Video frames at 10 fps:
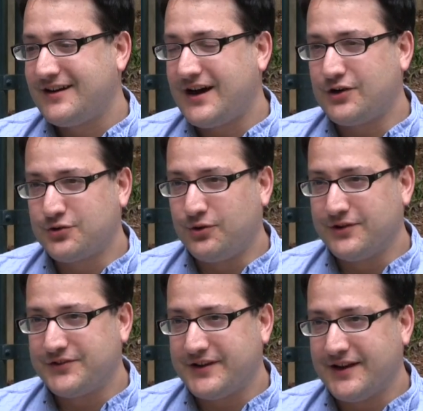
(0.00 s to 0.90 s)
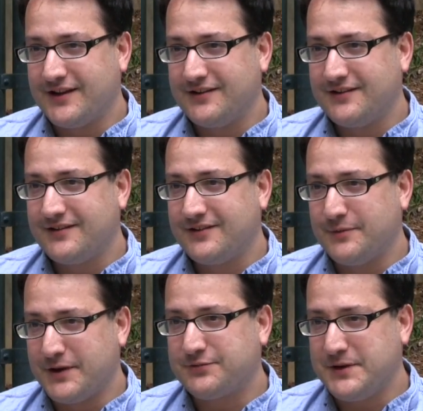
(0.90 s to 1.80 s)
Our goal is to get
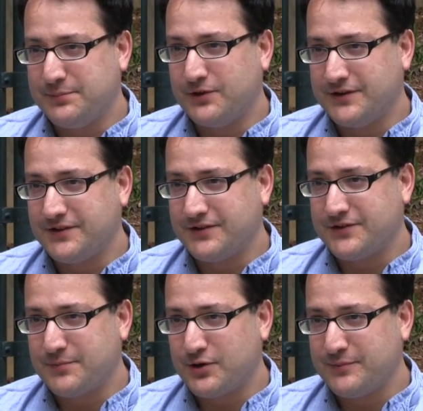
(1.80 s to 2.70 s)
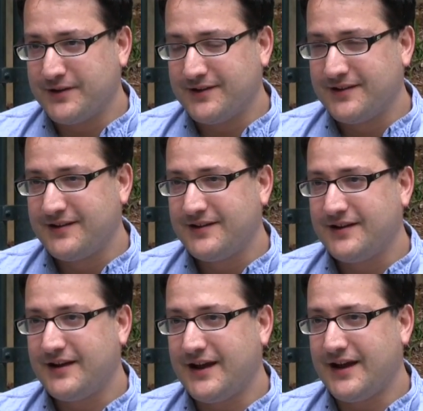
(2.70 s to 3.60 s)
the best people into this department.
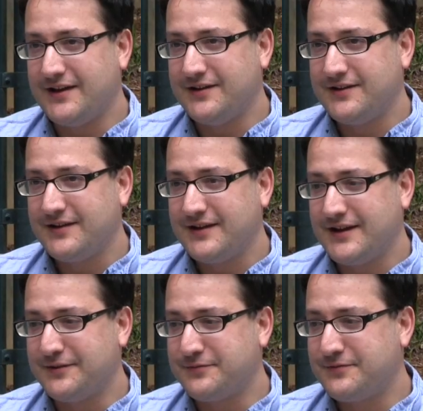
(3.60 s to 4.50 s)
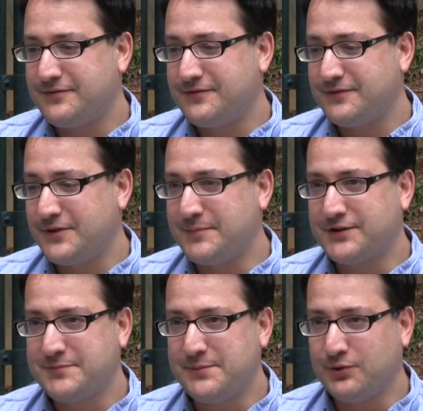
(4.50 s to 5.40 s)
And if the
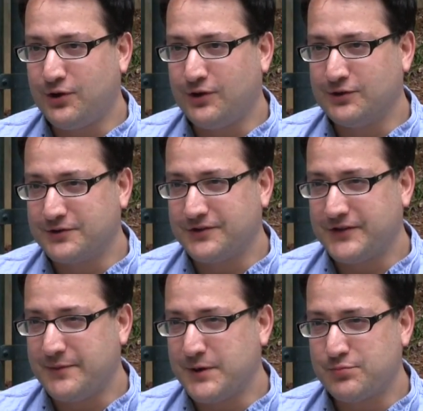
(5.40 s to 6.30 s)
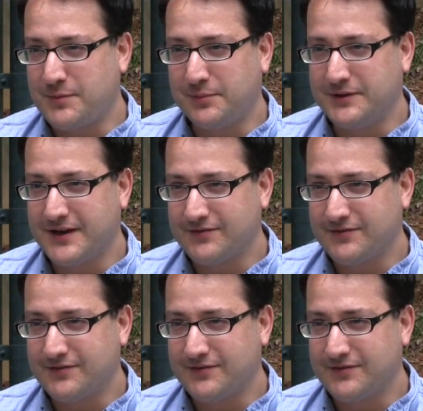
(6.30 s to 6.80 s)
best people all look the same, we probably